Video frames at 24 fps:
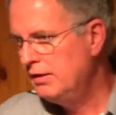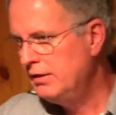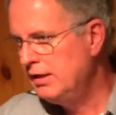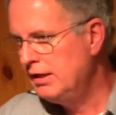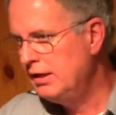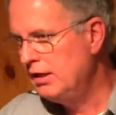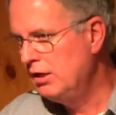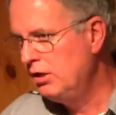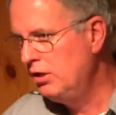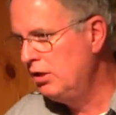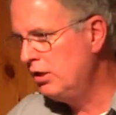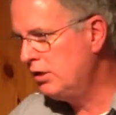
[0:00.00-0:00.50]
that
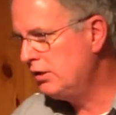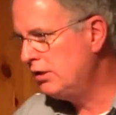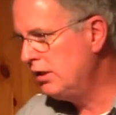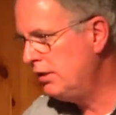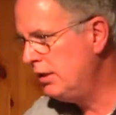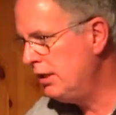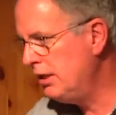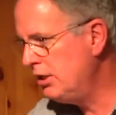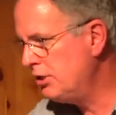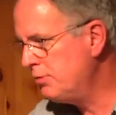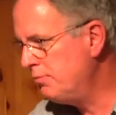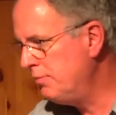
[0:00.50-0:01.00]
he looked
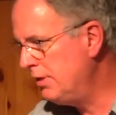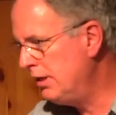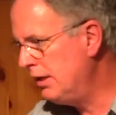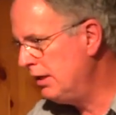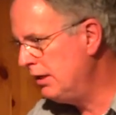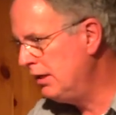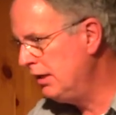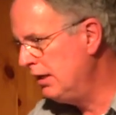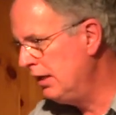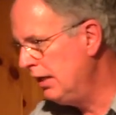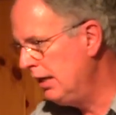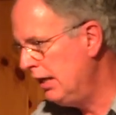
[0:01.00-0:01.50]
at these
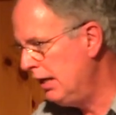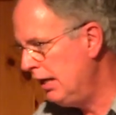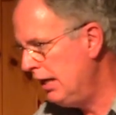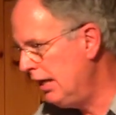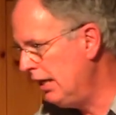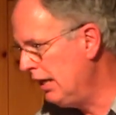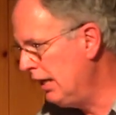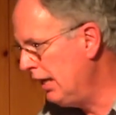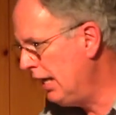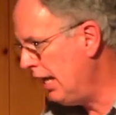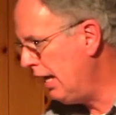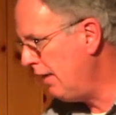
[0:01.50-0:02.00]
men,
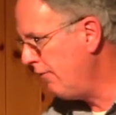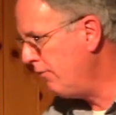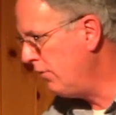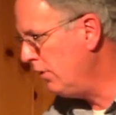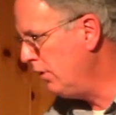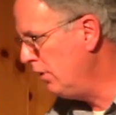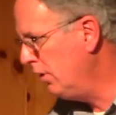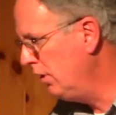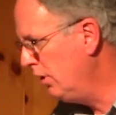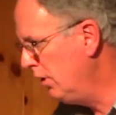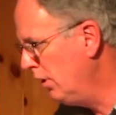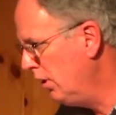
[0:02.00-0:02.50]

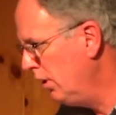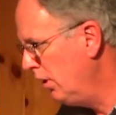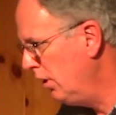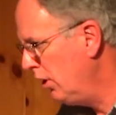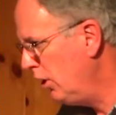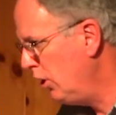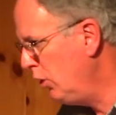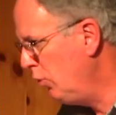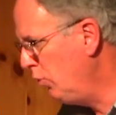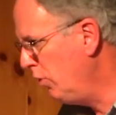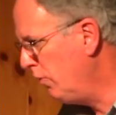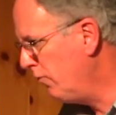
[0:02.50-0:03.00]
11
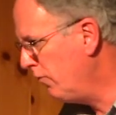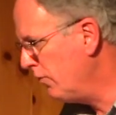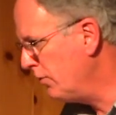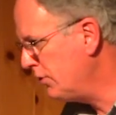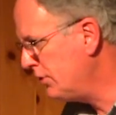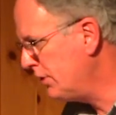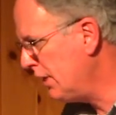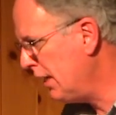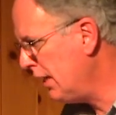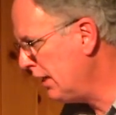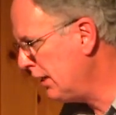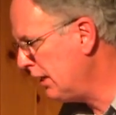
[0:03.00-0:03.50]
who would
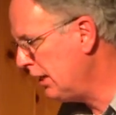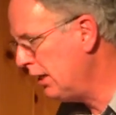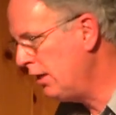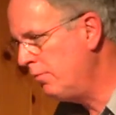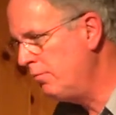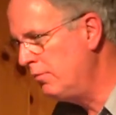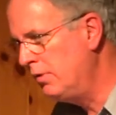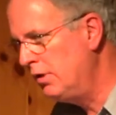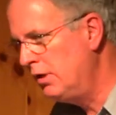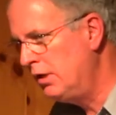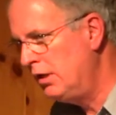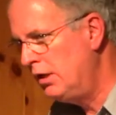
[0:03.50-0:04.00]
forsake
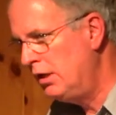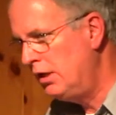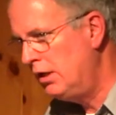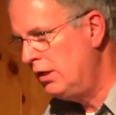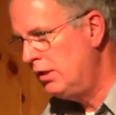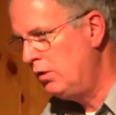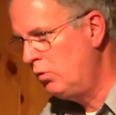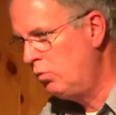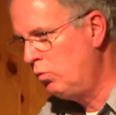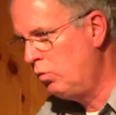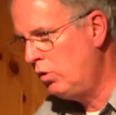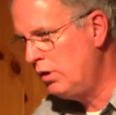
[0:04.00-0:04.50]
him,
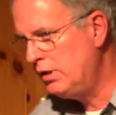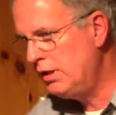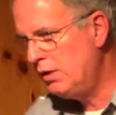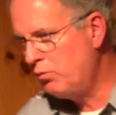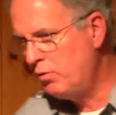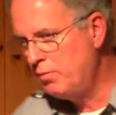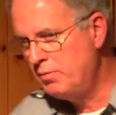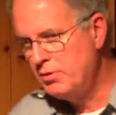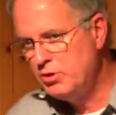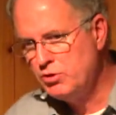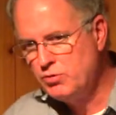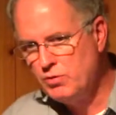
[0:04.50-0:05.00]
the one that
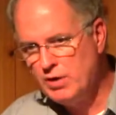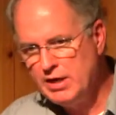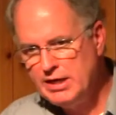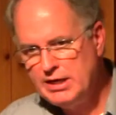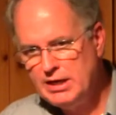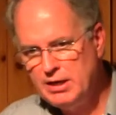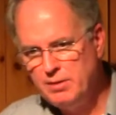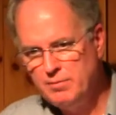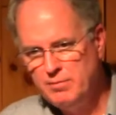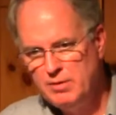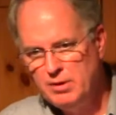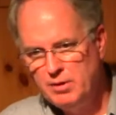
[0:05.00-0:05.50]
would betray
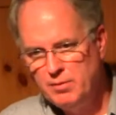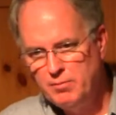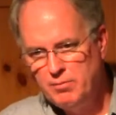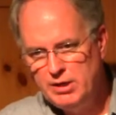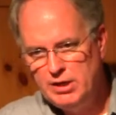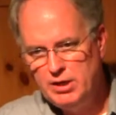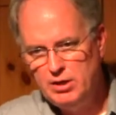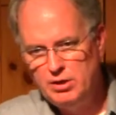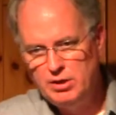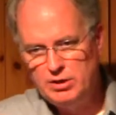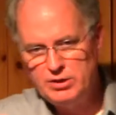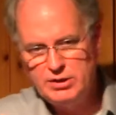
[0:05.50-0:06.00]
him,
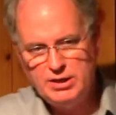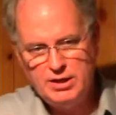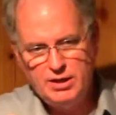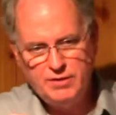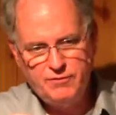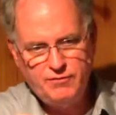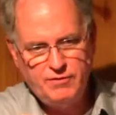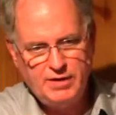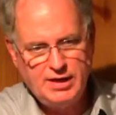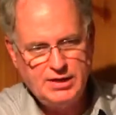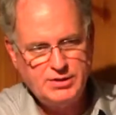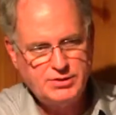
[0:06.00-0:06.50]
but he looked in
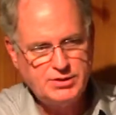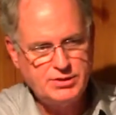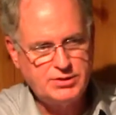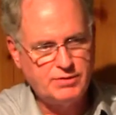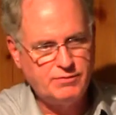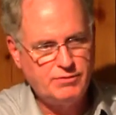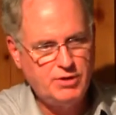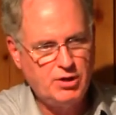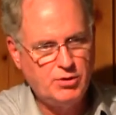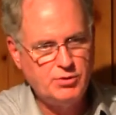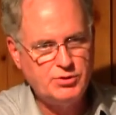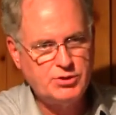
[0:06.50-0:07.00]
the faces
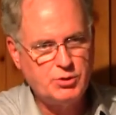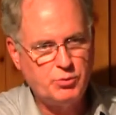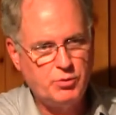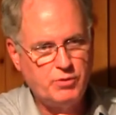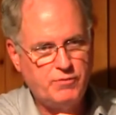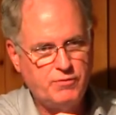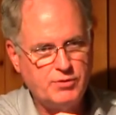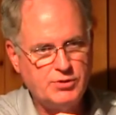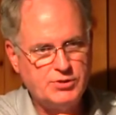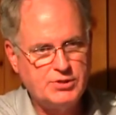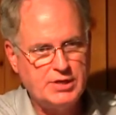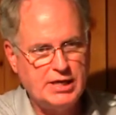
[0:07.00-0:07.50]
of those that
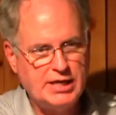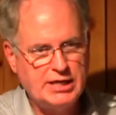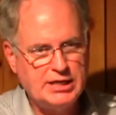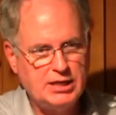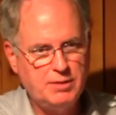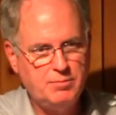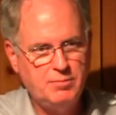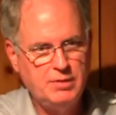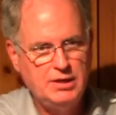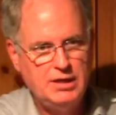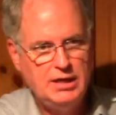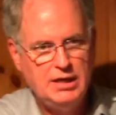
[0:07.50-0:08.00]
would forsake
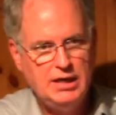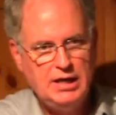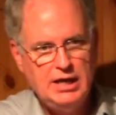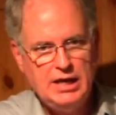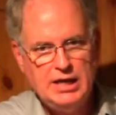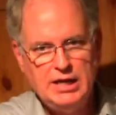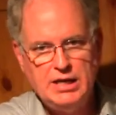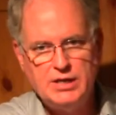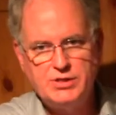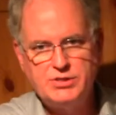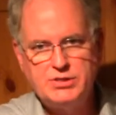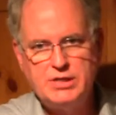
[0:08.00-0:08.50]
him,
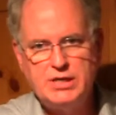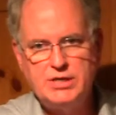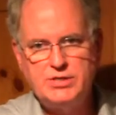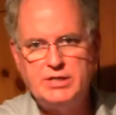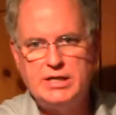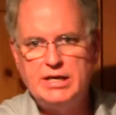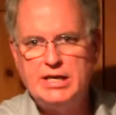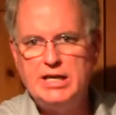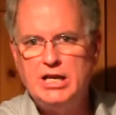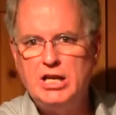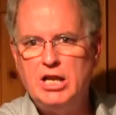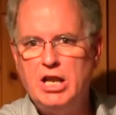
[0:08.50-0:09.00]
and it says
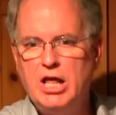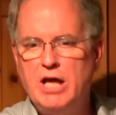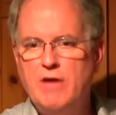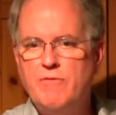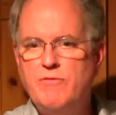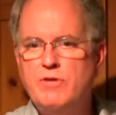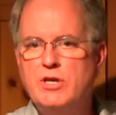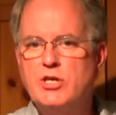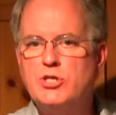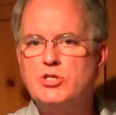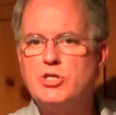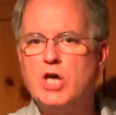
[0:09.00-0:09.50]
that he
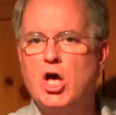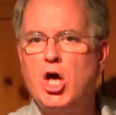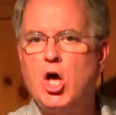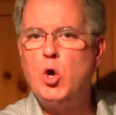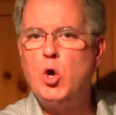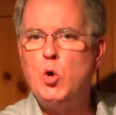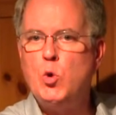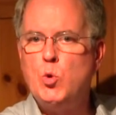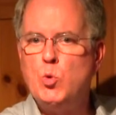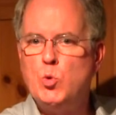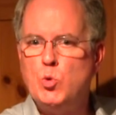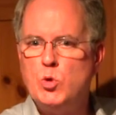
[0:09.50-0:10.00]
loved his
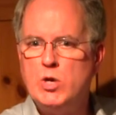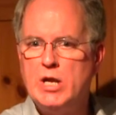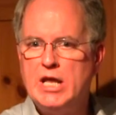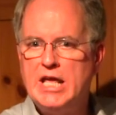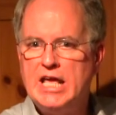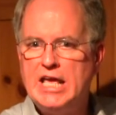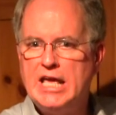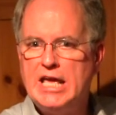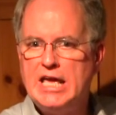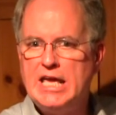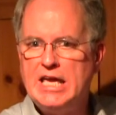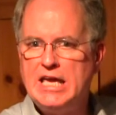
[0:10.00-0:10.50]
own
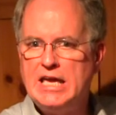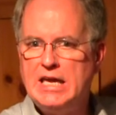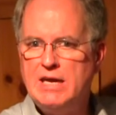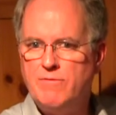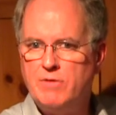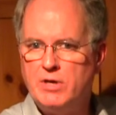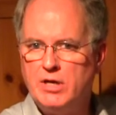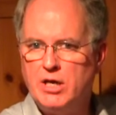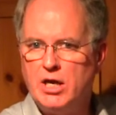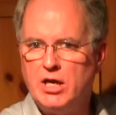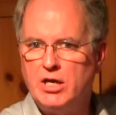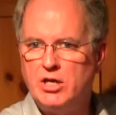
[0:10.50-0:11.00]

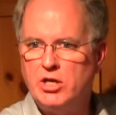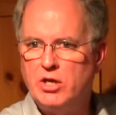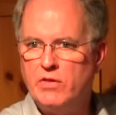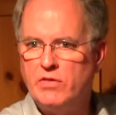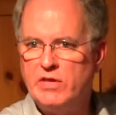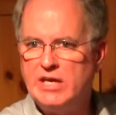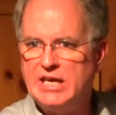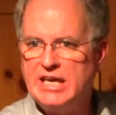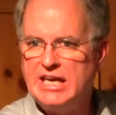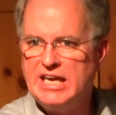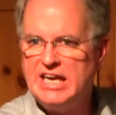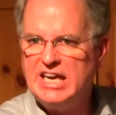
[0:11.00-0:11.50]
even unto
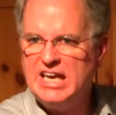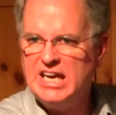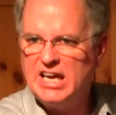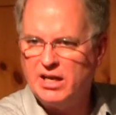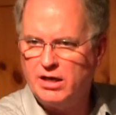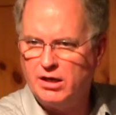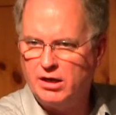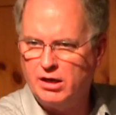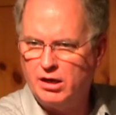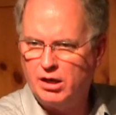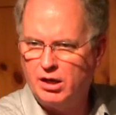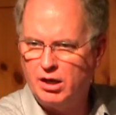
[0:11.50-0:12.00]
the
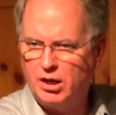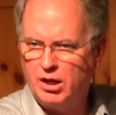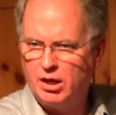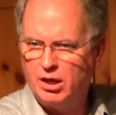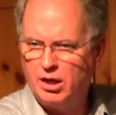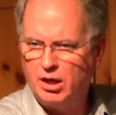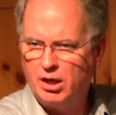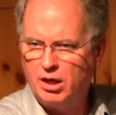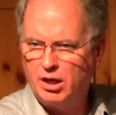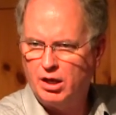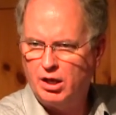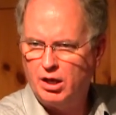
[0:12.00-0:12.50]
end.
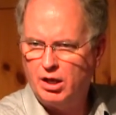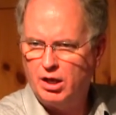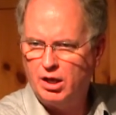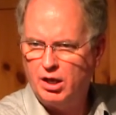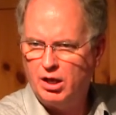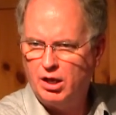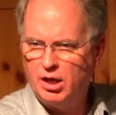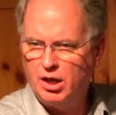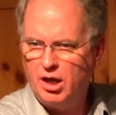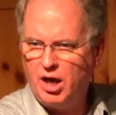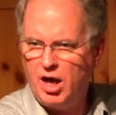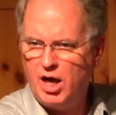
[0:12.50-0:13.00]

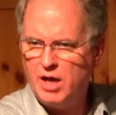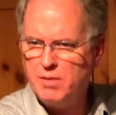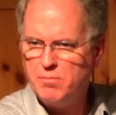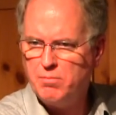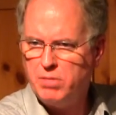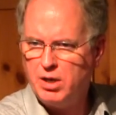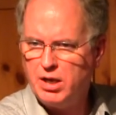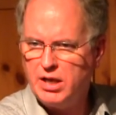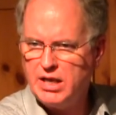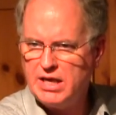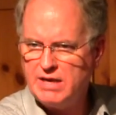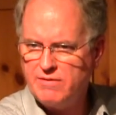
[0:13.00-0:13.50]

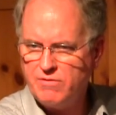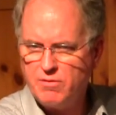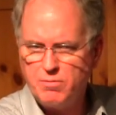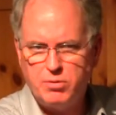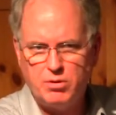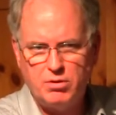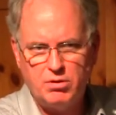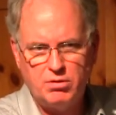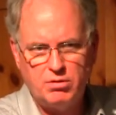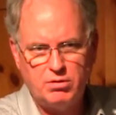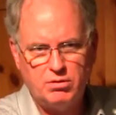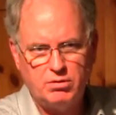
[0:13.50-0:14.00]

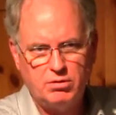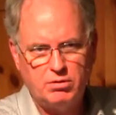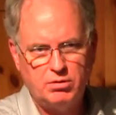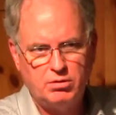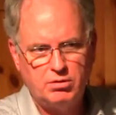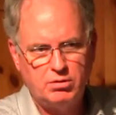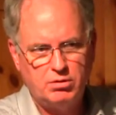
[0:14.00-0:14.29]
Unbelievable.